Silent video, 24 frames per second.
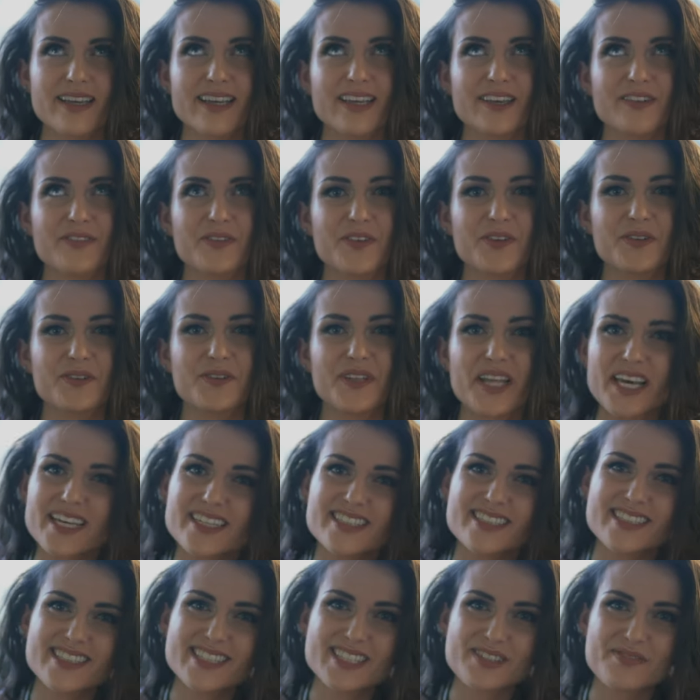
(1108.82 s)
If you
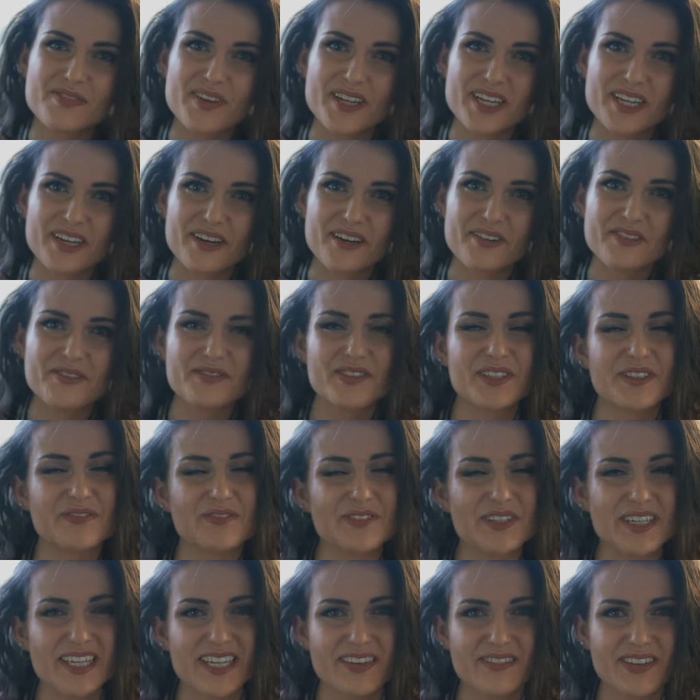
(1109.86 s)
liked this video, feel
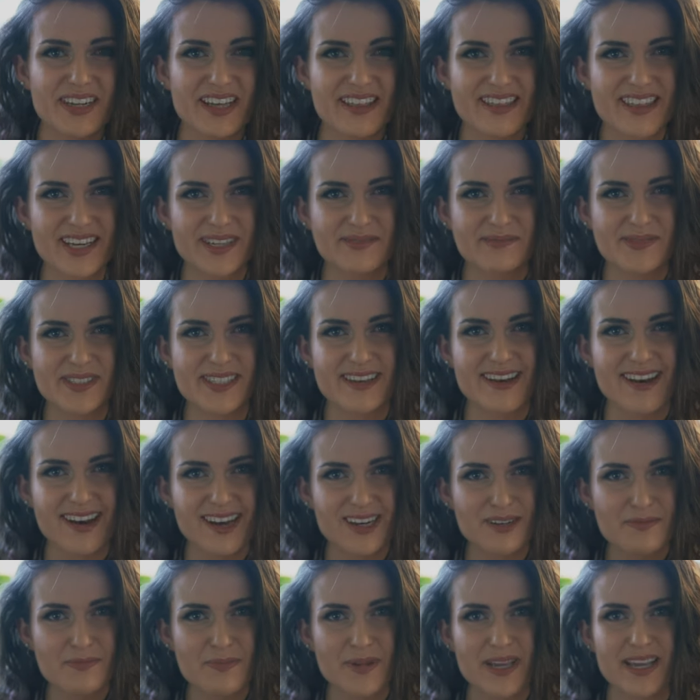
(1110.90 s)
free to give it a thumbs
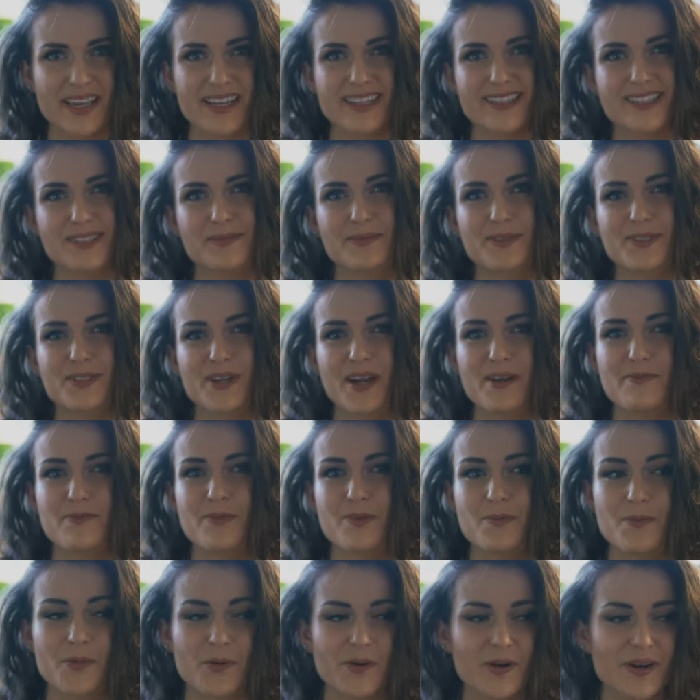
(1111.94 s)
up and subscribe
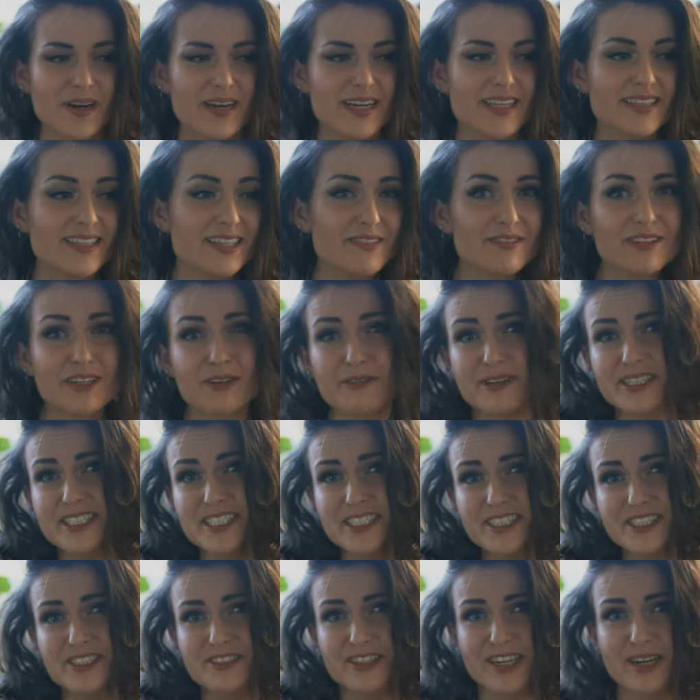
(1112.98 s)
for more. And leave any
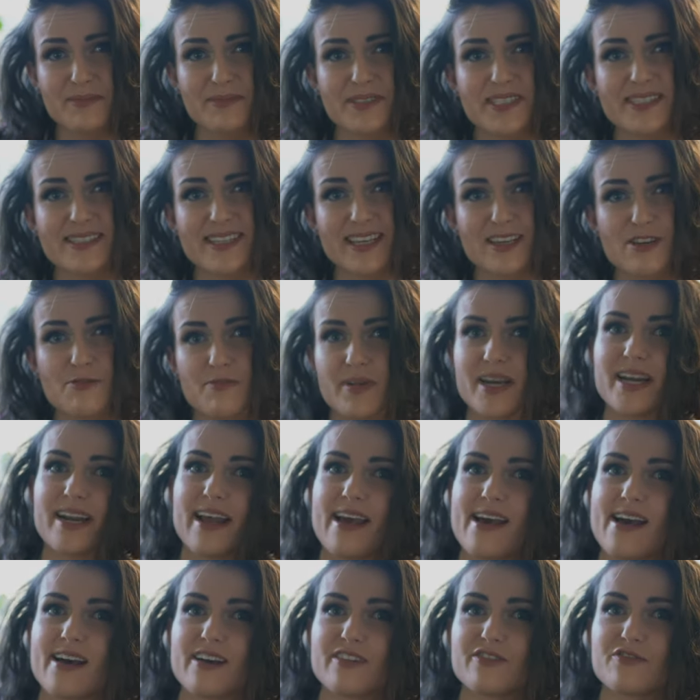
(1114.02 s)
questions or comments that you might
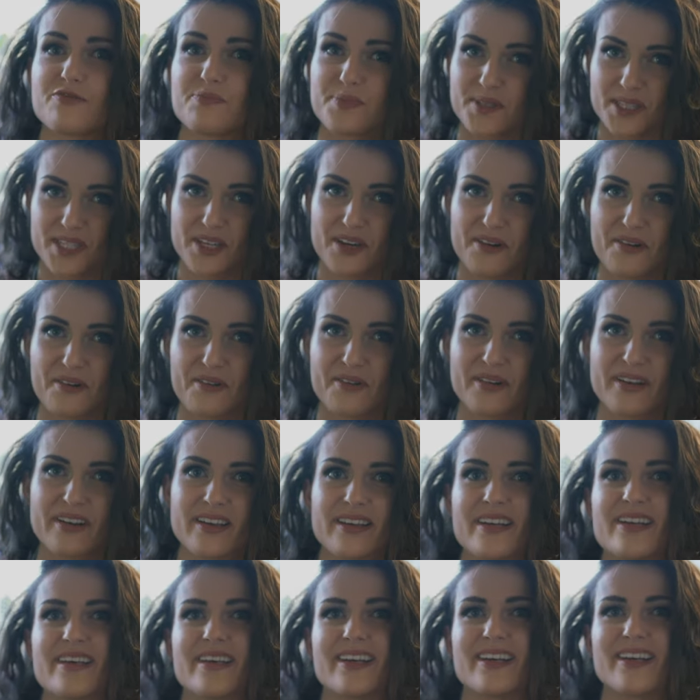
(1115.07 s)
have below.
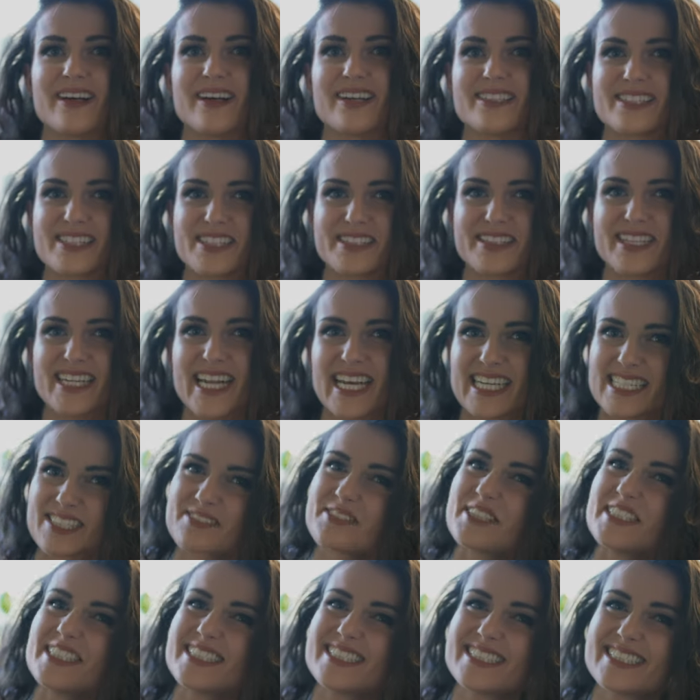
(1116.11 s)
I'll see you in the next
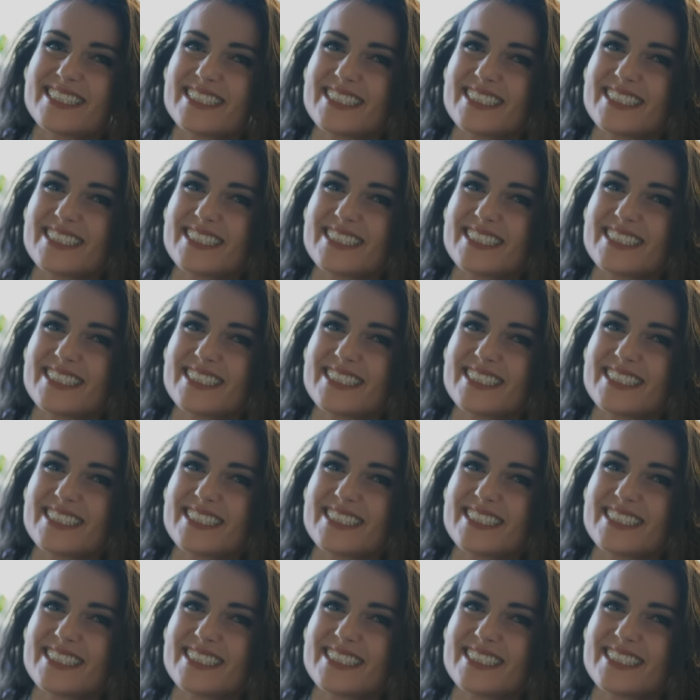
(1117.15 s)
one.